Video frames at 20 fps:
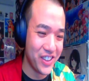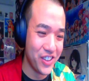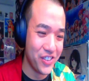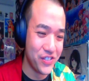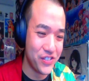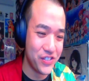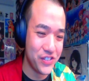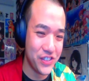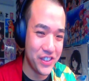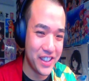
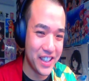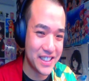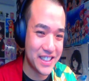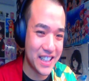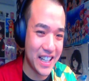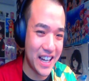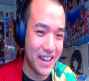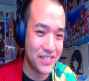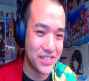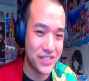hope you guys
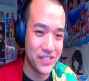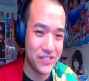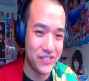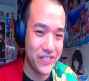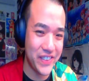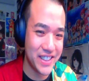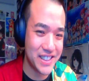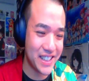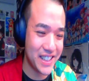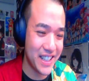have to
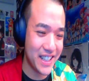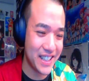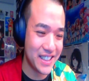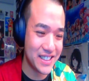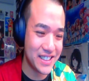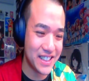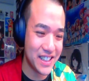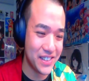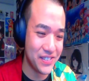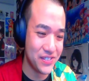face
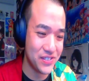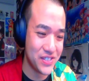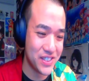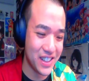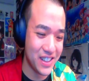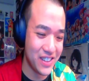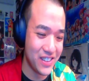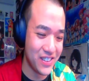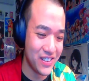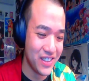against him.
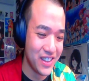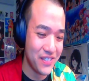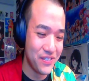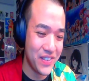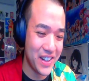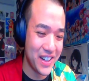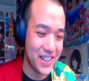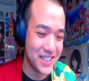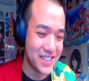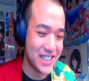So
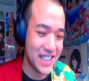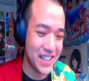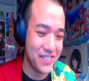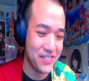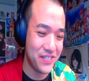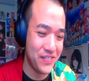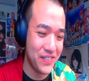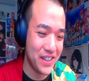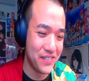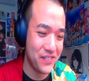better
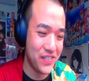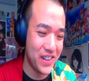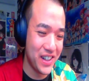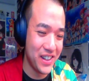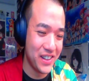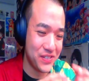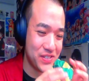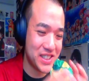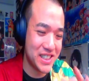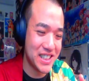safe,
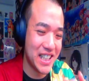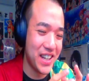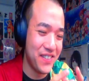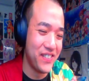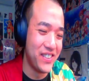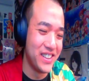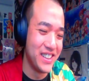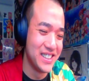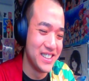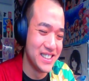better
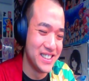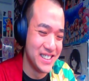save her.